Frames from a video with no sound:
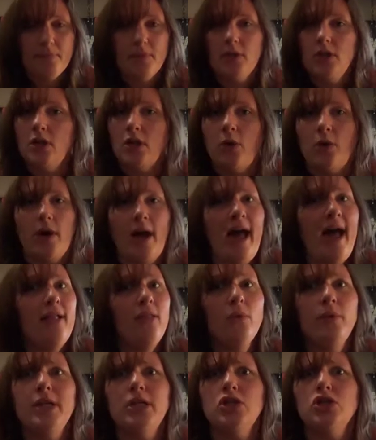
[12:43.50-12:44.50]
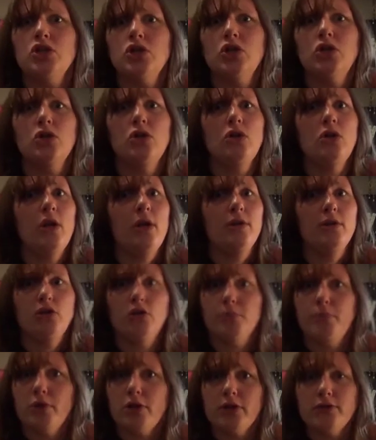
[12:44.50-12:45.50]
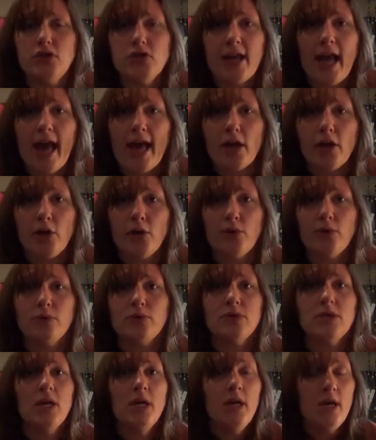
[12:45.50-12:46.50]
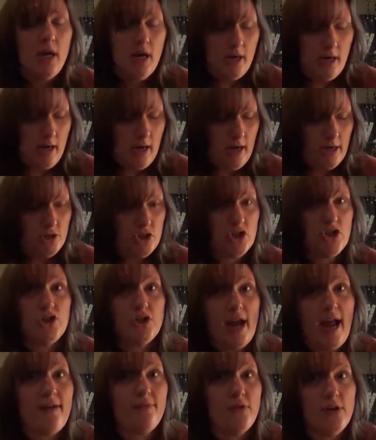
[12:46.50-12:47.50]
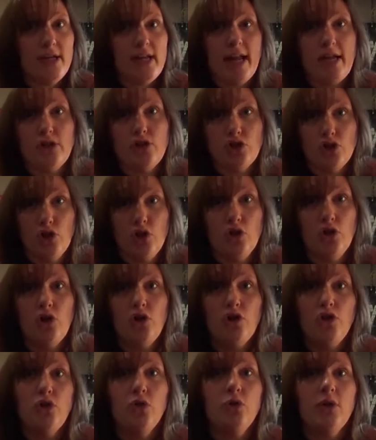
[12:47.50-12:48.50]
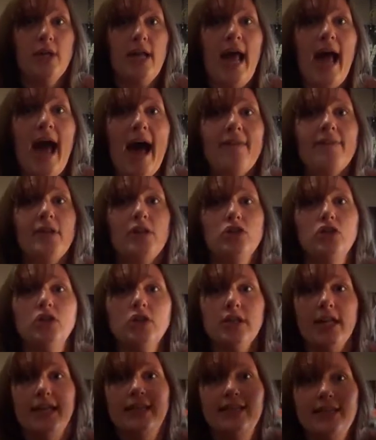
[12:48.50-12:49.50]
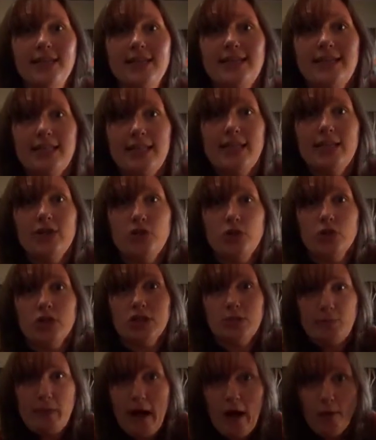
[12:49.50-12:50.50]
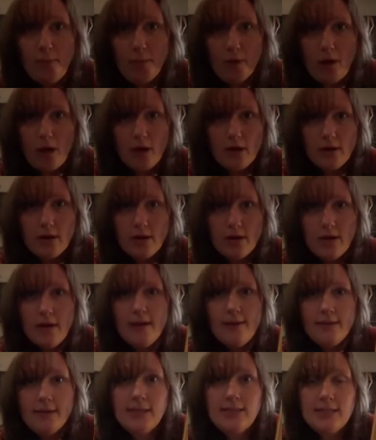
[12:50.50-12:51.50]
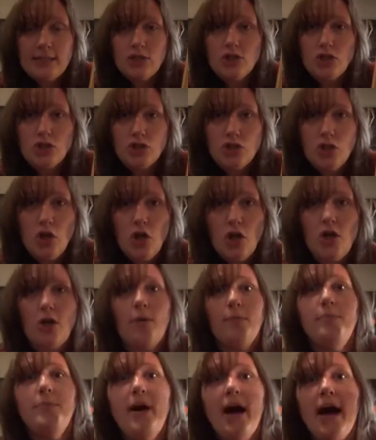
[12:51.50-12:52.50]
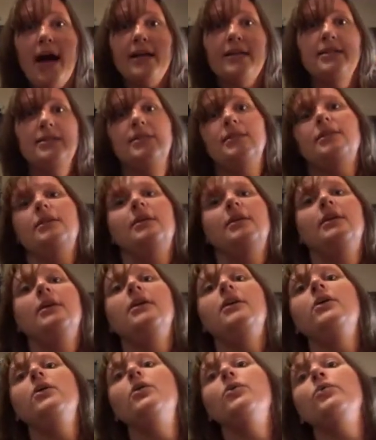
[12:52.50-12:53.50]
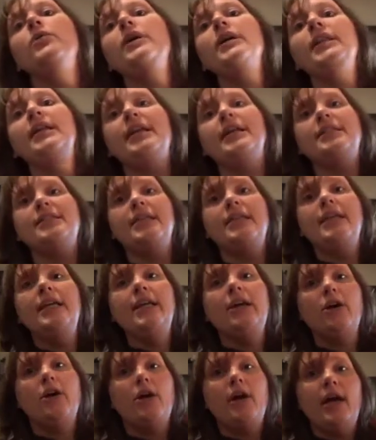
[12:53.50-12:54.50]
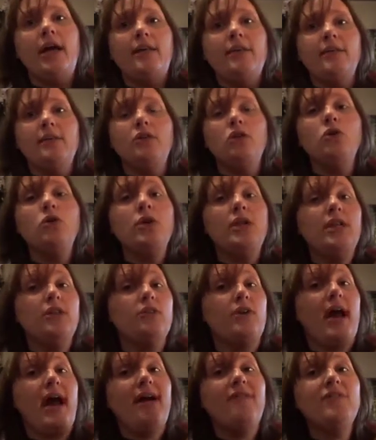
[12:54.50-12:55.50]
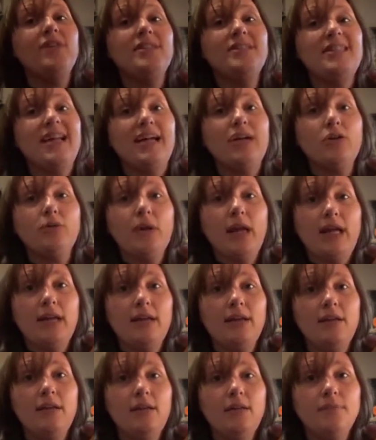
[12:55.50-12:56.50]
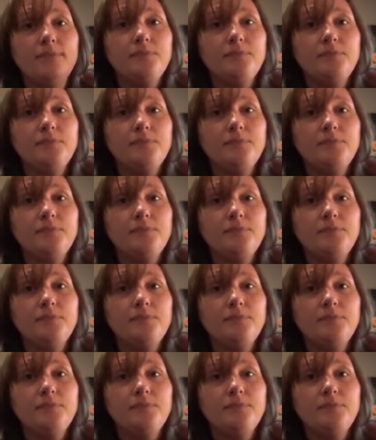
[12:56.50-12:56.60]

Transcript: you know, a Halloween journal, your book of shadows, just your everyday journal. You could have it look like this is your spell book, this is your journal, but really it's in here. And you could either have this decorated